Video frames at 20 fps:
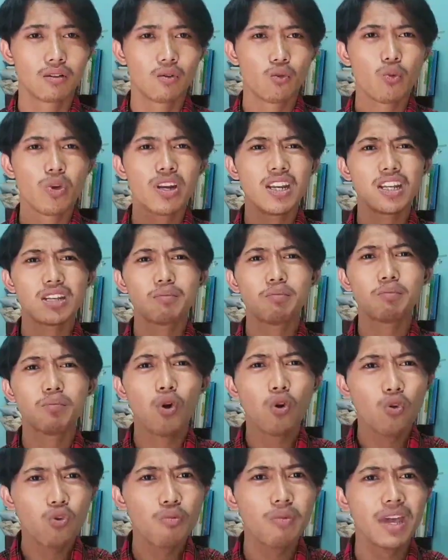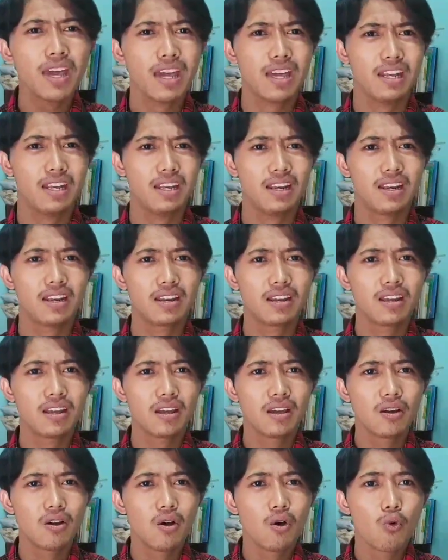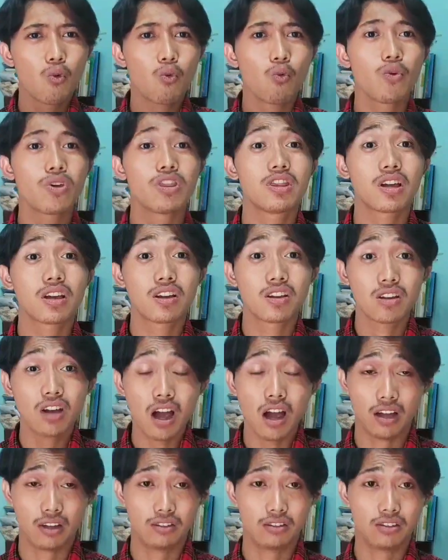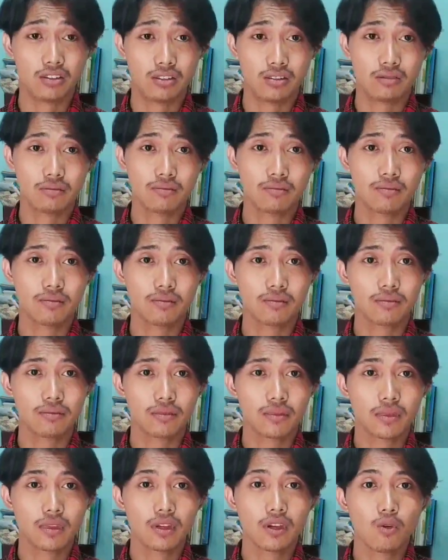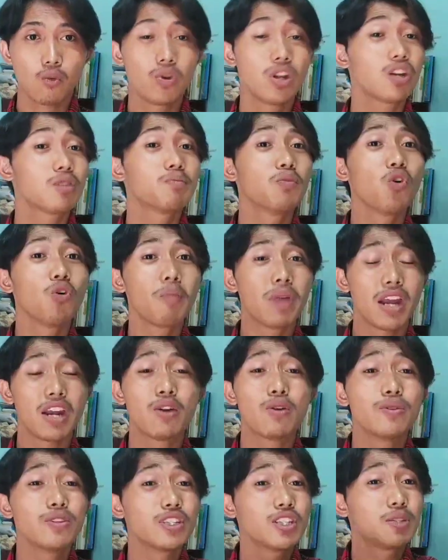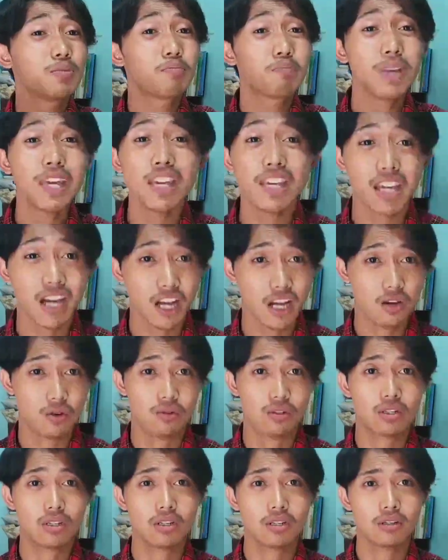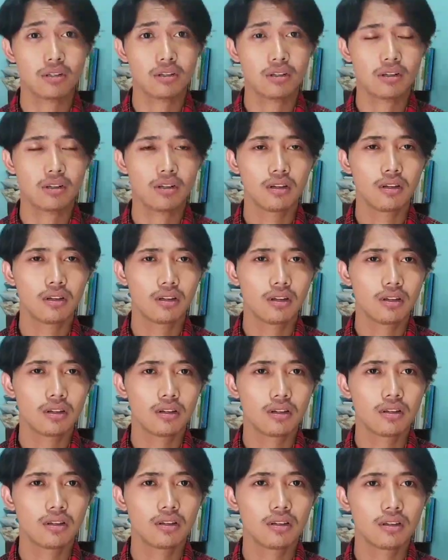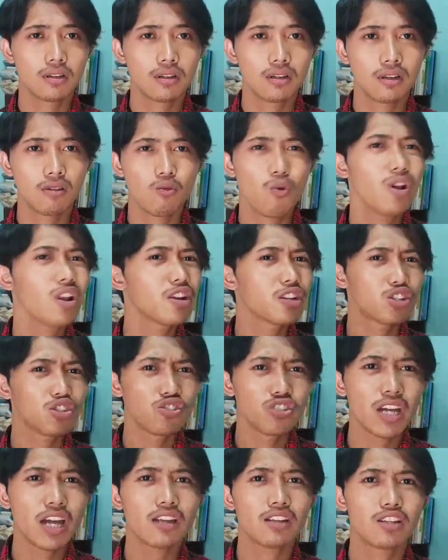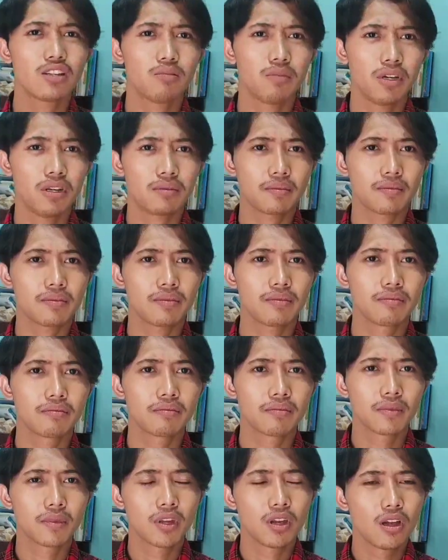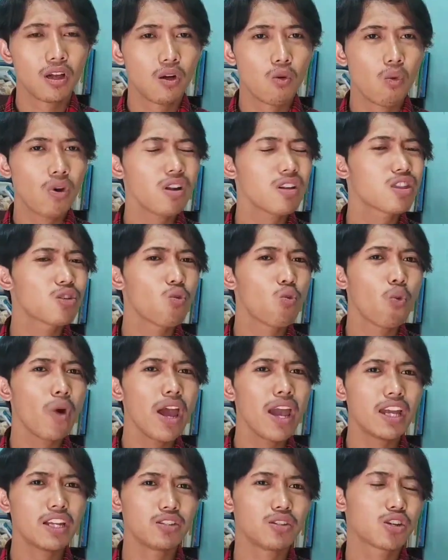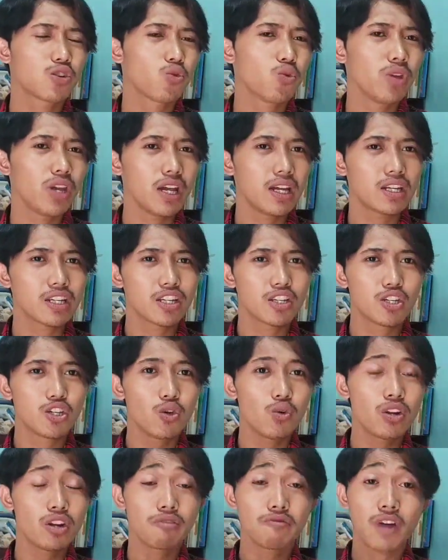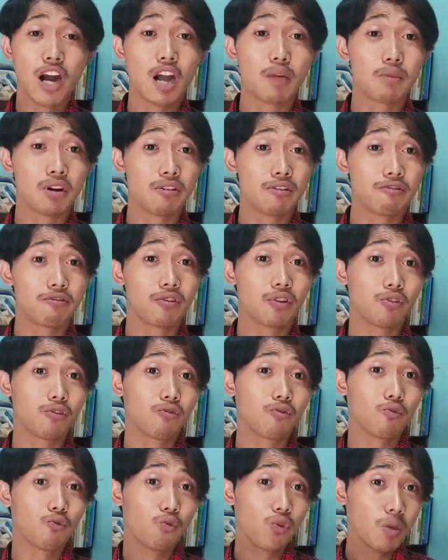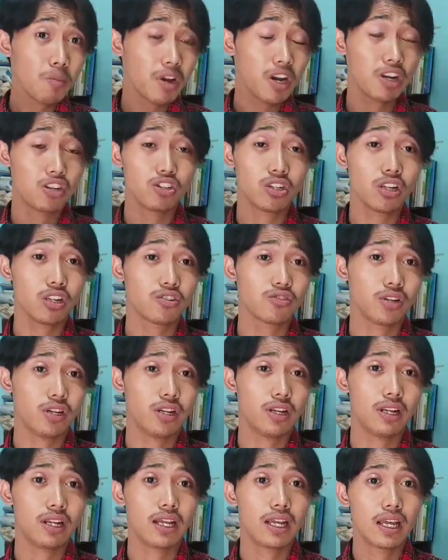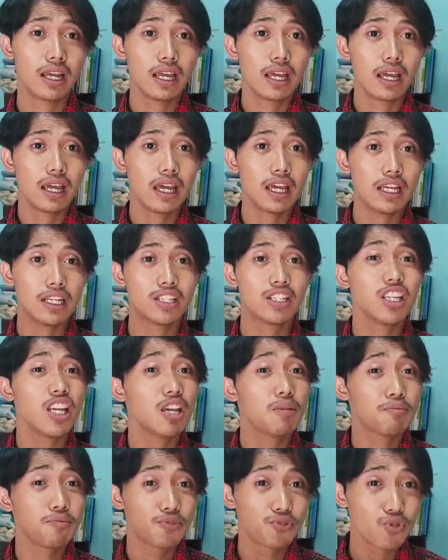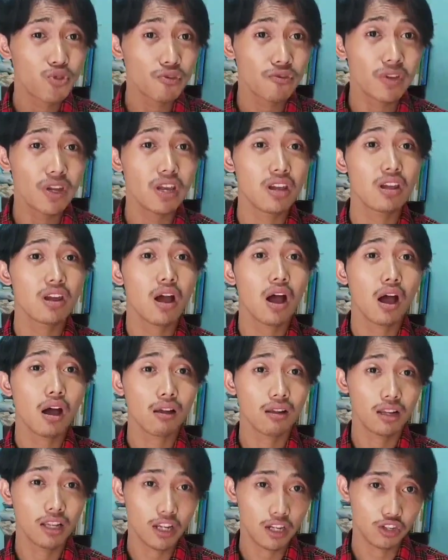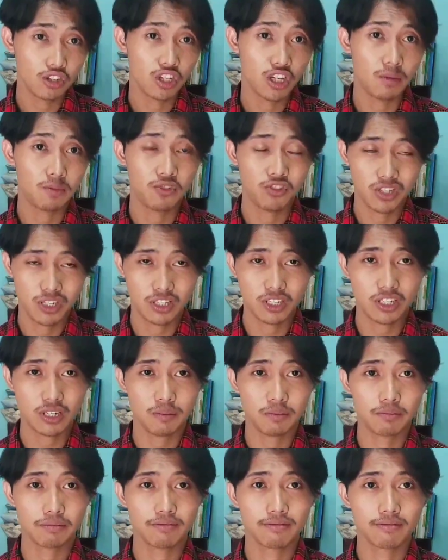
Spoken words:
We need more men with the guts. We need more men who speak out. Well, ladies and gentlemen, one of the ways to create good environment for women and children is improving our leadership system.